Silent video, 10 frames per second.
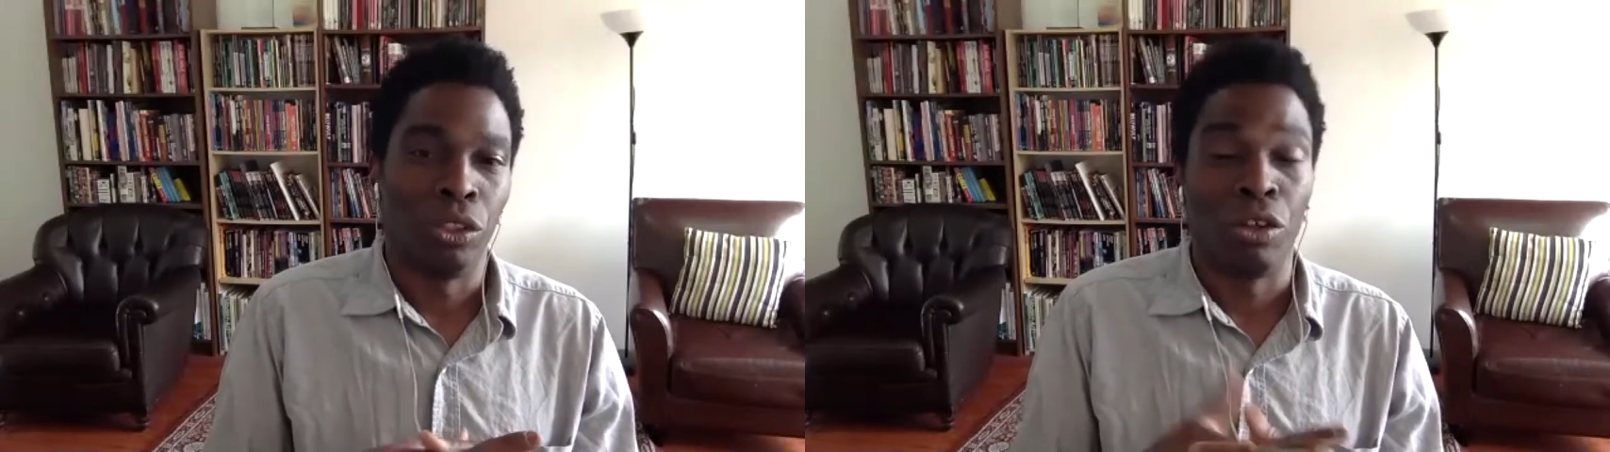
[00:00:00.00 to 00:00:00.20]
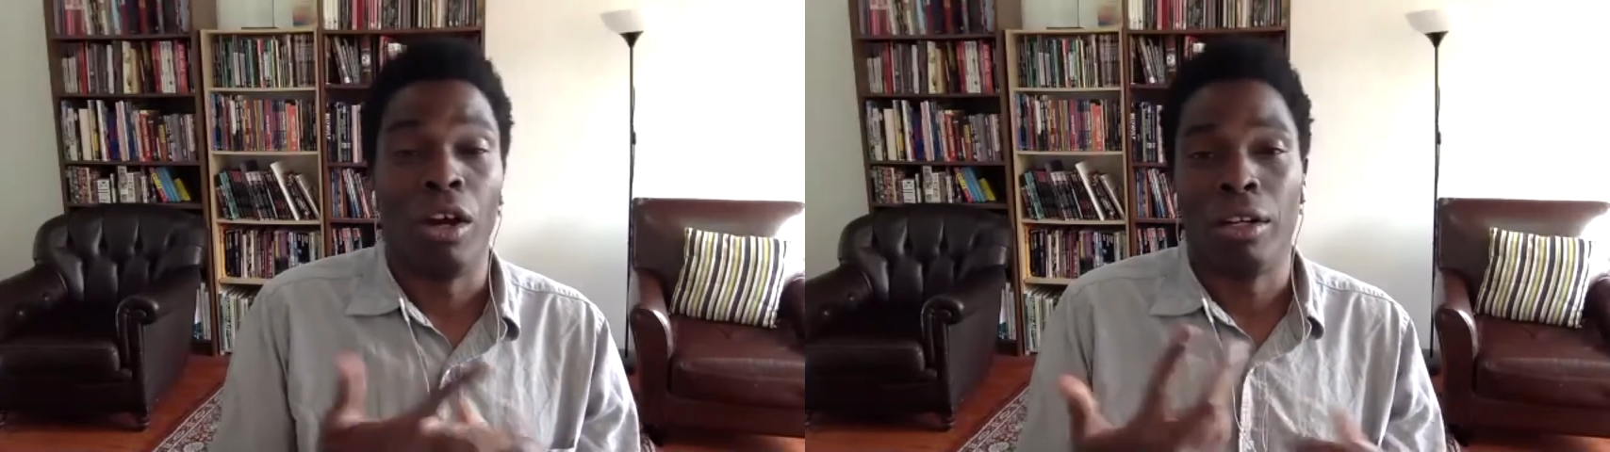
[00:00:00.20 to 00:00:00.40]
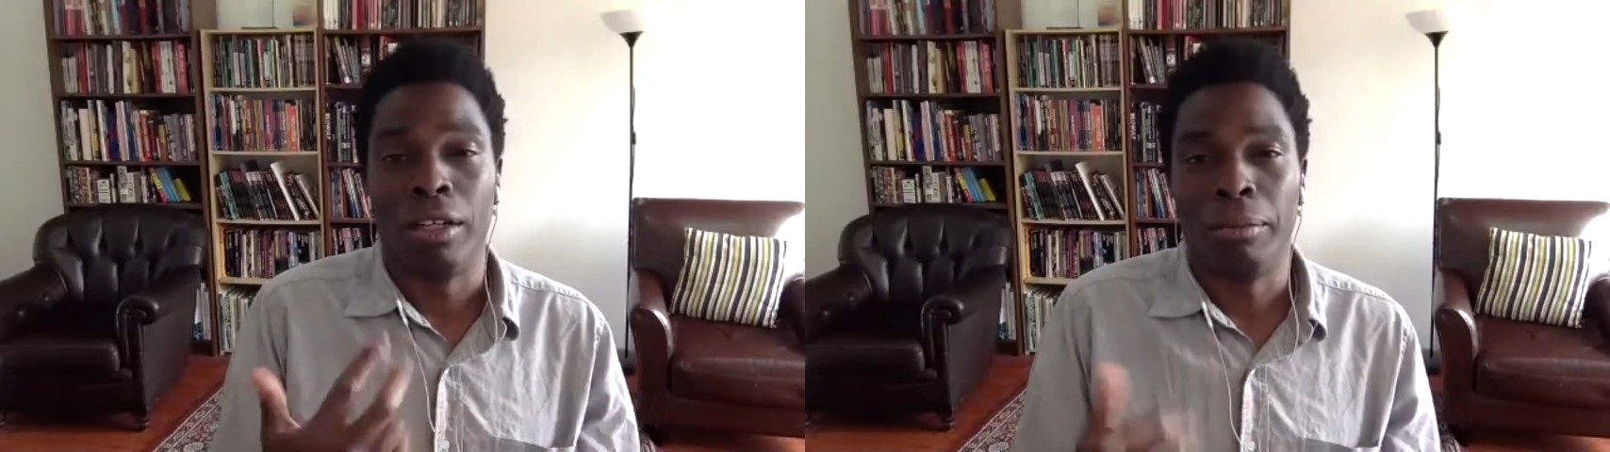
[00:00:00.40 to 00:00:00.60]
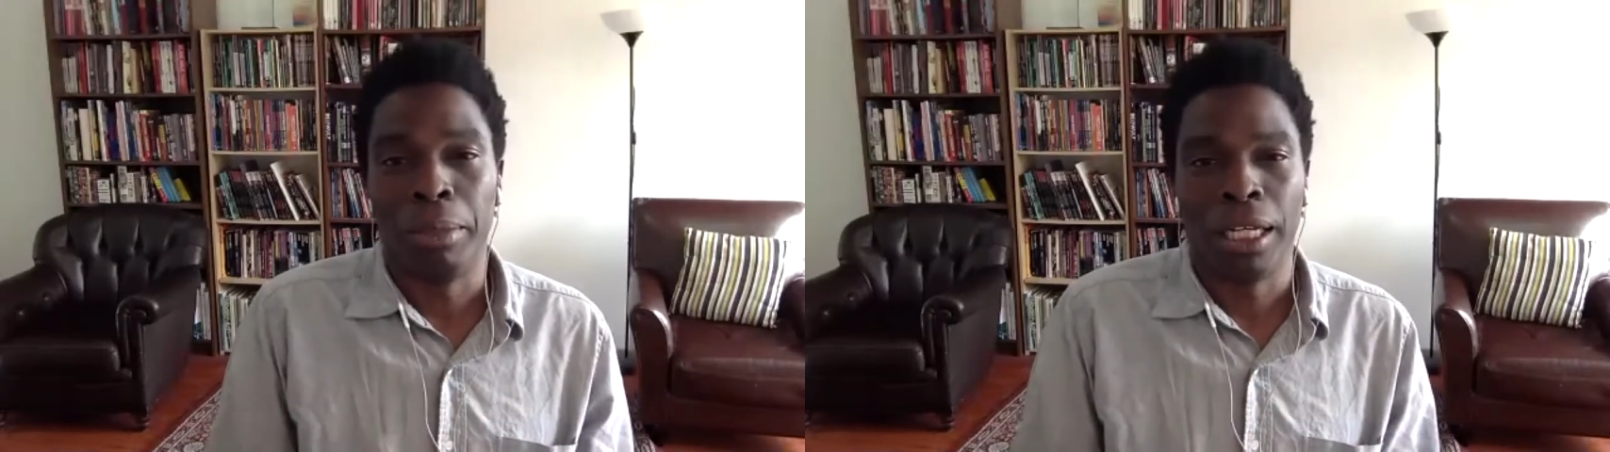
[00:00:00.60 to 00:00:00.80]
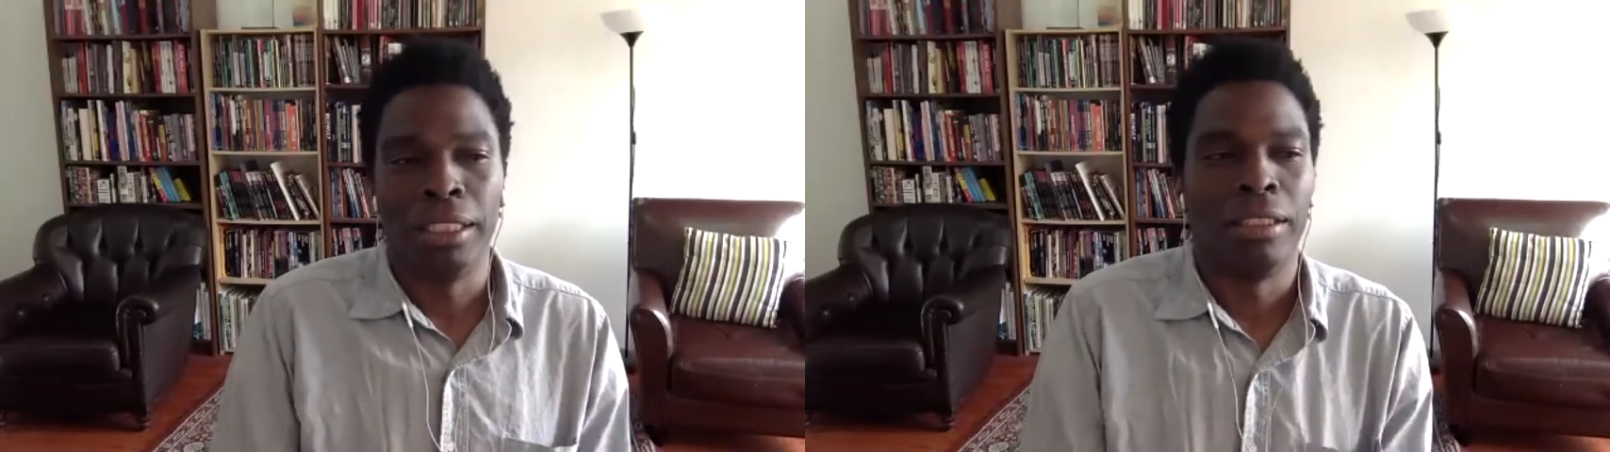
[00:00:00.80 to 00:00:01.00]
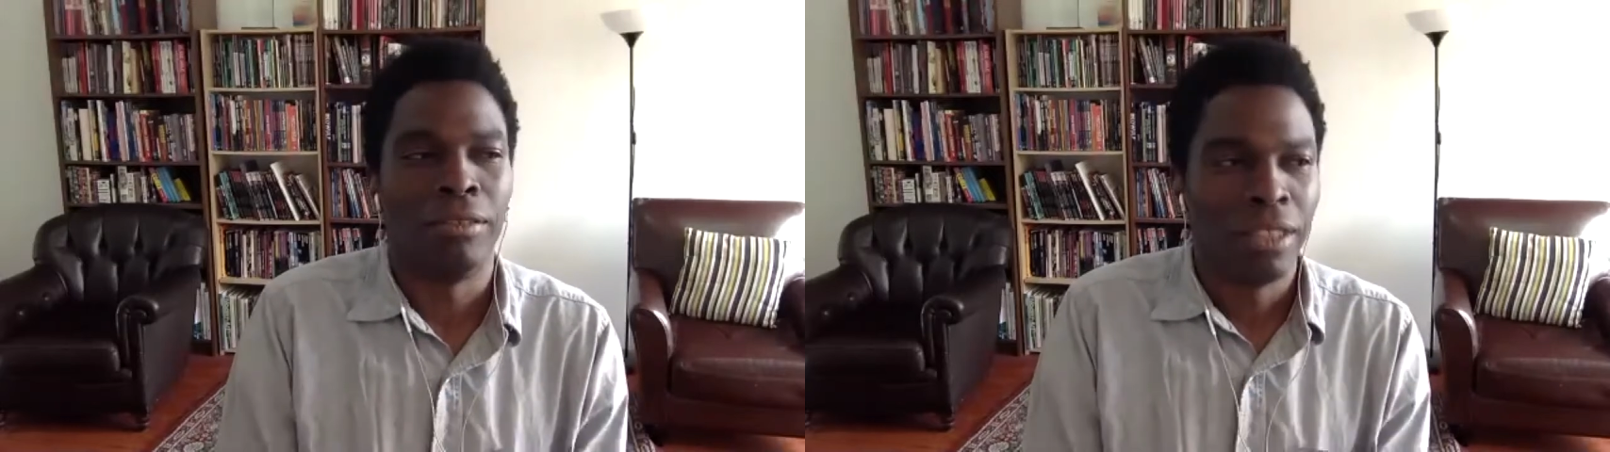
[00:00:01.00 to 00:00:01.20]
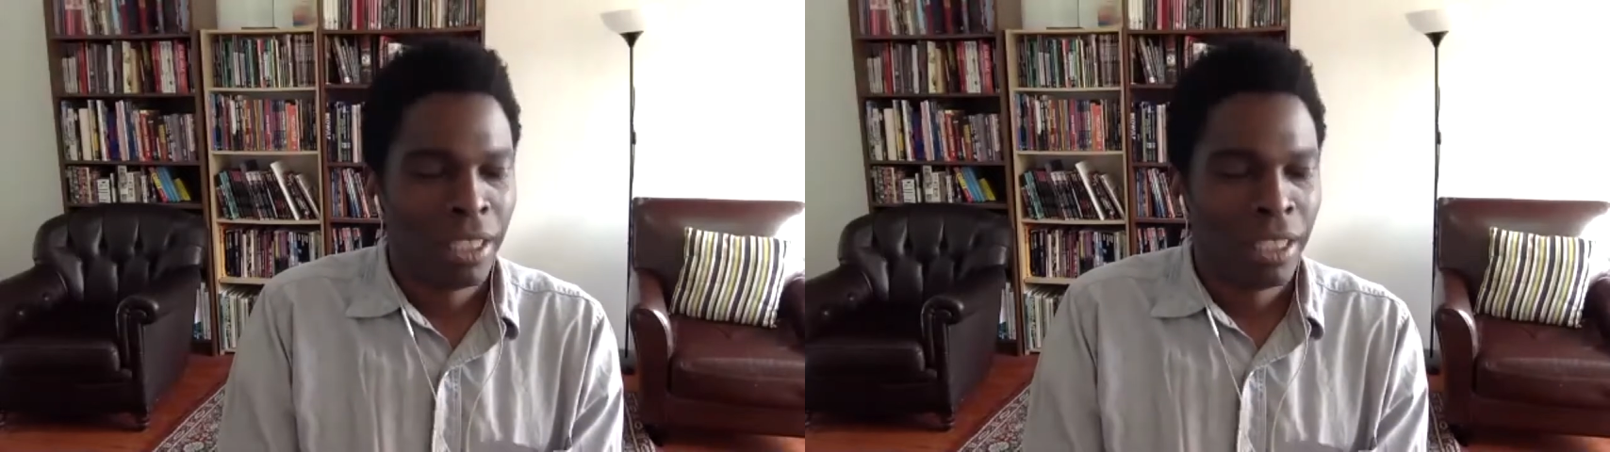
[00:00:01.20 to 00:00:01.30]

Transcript: stronger because of.